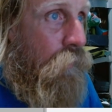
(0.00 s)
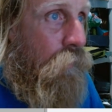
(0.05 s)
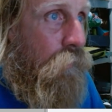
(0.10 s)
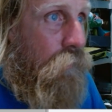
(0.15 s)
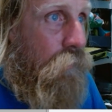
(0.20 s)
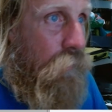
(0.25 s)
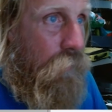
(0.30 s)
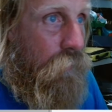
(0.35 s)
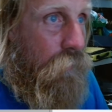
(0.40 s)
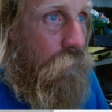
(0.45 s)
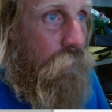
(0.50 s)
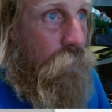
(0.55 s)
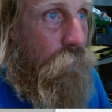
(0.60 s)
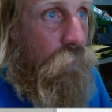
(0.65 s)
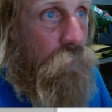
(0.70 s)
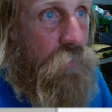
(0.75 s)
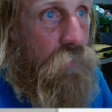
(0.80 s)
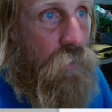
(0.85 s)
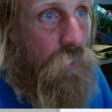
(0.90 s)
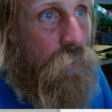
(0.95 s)
like
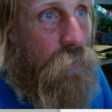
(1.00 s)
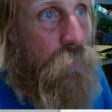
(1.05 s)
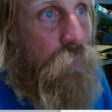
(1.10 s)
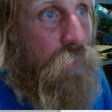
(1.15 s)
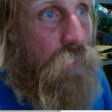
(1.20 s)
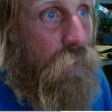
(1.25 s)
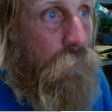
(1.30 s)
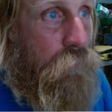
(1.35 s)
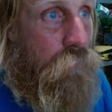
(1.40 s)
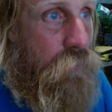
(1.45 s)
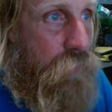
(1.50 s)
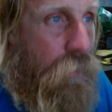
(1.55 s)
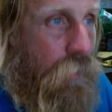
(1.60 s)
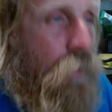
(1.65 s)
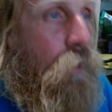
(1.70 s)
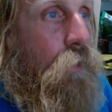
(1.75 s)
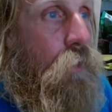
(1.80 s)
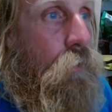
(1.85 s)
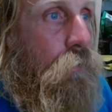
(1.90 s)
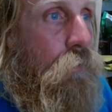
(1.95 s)
taking dams
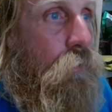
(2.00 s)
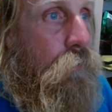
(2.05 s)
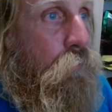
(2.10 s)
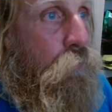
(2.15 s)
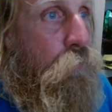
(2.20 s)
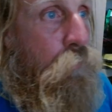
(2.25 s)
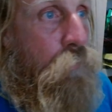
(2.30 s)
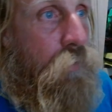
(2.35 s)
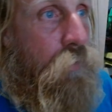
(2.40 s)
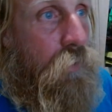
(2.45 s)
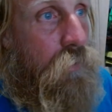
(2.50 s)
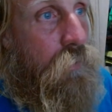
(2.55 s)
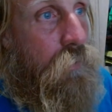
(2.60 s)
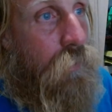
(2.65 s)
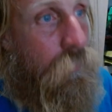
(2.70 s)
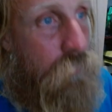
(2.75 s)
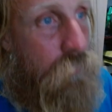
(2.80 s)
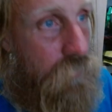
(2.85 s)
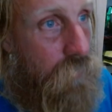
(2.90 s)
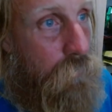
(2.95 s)
down and putting
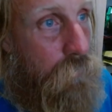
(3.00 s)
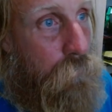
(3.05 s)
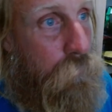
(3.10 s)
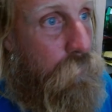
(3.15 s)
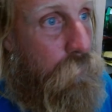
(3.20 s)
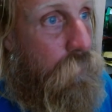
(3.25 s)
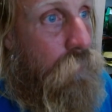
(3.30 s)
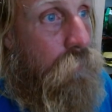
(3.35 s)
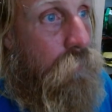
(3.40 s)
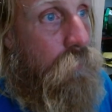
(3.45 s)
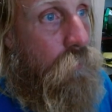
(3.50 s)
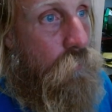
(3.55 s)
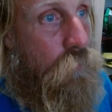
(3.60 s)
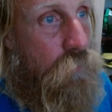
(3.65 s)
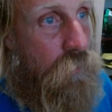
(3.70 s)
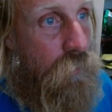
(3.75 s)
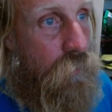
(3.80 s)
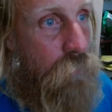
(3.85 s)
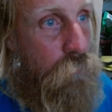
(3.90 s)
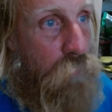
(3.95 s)
dams up, and
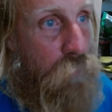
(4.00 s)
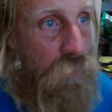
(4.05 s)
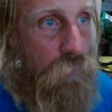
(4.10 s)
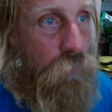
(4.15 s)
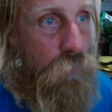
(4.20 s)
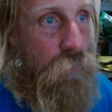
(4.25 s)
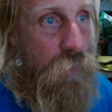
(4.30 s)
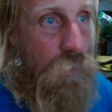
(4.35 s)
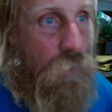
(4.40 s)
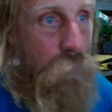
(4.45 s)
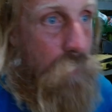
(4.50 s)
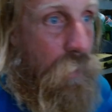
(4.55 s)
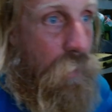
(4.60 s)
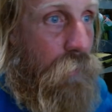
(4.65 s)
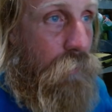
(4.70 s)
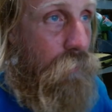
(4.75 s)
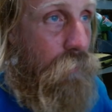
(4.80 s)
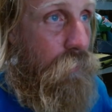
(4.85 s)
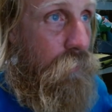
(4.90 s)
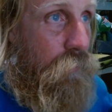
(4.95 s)
using beaver dam
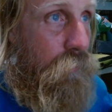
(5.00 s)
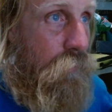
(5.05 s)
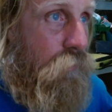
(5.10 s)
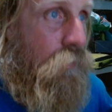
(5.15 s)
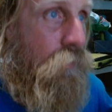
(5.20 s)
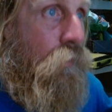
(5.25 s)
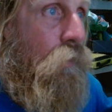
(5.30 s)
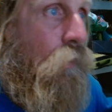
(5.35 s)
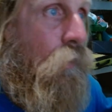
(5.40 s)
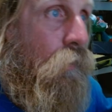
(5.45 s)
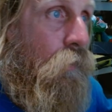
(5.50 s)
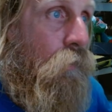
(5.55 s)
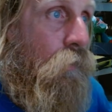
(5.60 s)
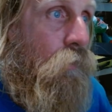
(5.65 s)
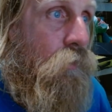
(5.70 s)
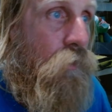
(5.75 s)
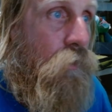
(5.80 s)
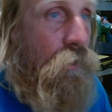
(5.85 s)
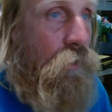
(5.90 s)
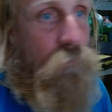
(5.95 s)
analogs
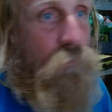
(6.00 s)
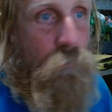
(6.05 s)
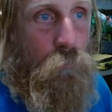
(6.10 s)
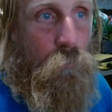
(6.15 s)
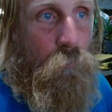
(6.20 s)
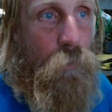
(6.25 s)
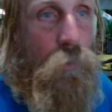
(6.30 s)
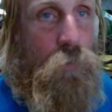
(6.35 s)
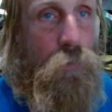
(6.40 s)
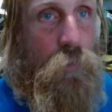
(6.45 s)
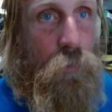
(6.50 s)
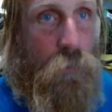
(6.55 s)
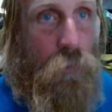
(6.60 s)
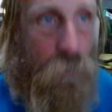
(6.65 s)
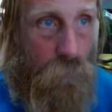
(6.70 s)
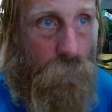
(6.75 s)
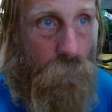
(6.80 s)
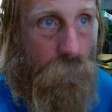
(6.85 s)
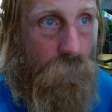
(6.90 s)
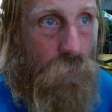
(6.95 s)
to even run the
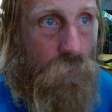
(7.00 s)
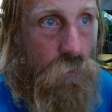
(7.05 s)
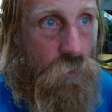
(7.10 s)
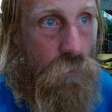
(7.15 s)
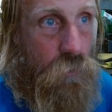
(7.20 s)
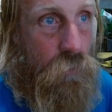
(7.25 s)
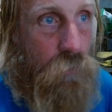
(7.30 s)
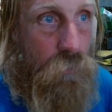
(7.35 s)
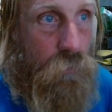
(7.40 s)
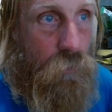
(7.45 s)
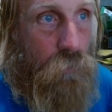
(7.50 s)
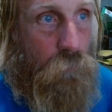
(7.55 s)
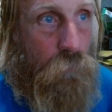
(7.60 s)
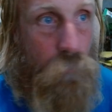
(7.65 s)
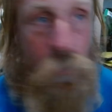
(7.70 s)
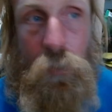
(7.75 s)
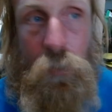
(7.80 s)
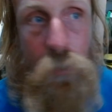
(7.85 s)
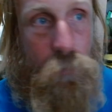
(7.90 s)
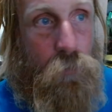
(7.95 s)
irrigation that
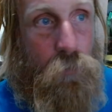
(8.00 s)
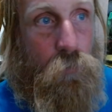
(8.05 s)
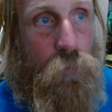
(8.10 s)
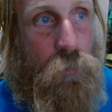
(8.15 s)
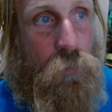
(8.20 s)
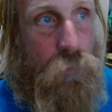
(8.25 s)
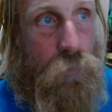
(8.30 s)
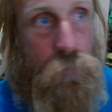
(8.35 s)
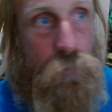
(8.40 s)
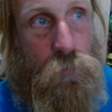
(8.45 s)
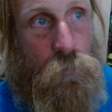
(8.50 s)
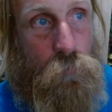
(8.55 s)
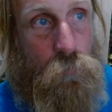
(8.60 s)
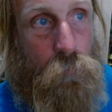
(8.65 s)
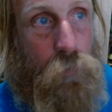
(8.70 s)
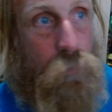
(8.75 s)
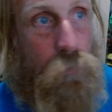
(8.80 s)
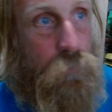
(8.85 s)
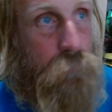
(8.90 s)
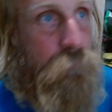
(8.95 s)
we all know they did so
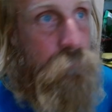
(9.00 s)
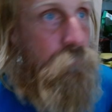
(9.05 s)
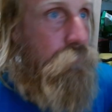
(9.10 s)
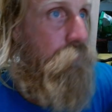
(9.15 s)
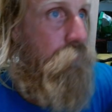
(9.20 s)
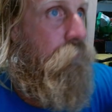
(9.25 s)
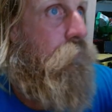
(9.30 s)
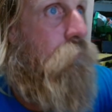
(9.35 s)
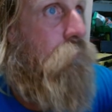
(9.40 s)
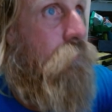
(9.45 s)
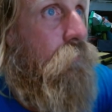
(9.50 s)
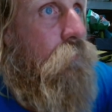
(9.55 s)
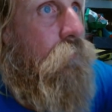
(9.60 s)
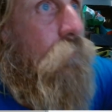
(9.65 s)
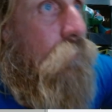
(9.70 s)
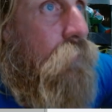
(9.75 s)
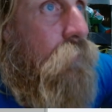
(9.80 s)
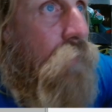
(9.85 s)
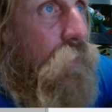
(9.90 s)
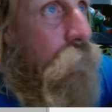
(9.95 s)
well.
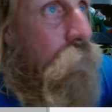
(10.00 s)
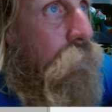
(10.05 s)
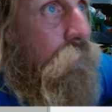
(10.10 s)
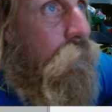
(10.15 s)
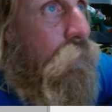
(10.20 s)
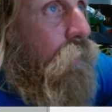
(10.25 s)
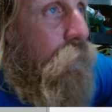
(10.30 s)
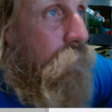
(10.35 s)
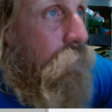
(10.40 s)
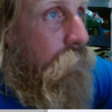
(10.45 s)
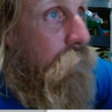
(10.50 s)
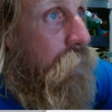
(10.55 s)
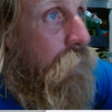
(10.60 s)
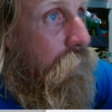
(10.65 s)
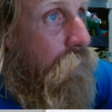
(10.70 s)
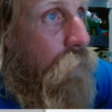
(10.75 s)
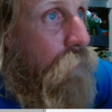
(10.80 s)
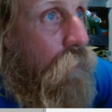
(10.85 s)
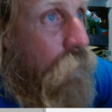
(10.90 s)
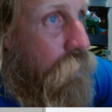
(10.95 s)
I don't really
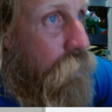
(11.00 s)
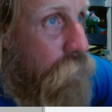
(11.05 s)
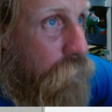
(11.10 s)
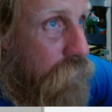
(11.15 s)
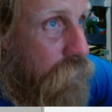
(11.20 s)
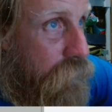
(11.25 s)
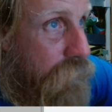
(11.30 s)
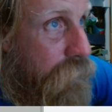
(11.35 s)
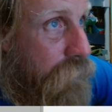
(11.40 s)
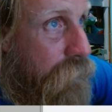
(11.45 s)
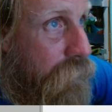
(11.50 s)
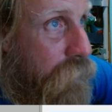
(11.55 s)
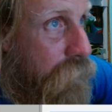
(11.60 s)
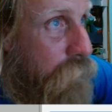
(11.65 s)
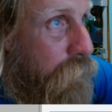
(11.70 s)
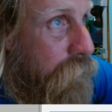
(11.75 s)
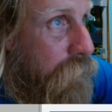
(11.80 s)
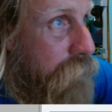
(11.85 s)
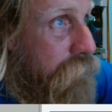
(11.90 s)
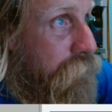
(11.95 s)
know how it worked out,
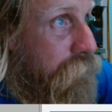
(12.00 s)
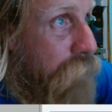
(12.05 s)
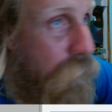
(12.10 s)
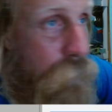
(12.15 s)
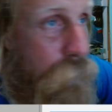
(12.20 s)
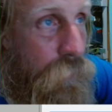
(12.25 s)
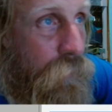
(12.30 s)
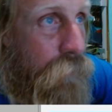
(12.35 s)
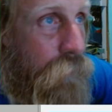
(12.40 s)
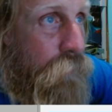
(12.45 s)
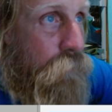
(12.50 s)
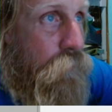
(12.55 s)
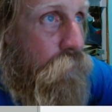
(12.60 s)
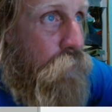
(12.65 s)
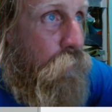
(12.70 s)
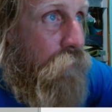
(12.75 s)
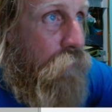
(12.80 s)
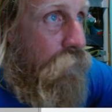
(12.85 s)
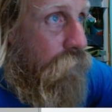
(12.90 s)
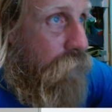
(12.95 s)
but maybe they
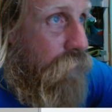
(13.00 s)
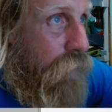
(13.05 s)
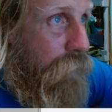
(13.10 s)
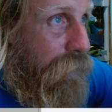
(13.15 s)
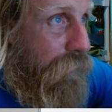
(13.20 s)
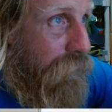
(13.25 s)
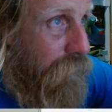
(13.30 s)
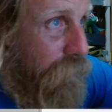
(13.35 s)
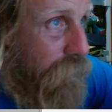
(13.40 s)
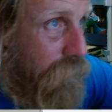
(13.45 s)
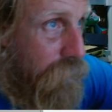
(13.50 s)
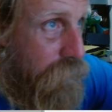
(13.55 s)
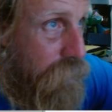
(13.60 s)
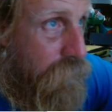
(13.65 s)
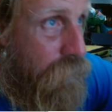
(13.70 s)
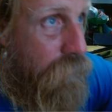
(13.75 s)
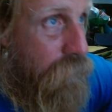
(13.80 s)
used beaver dam analogs.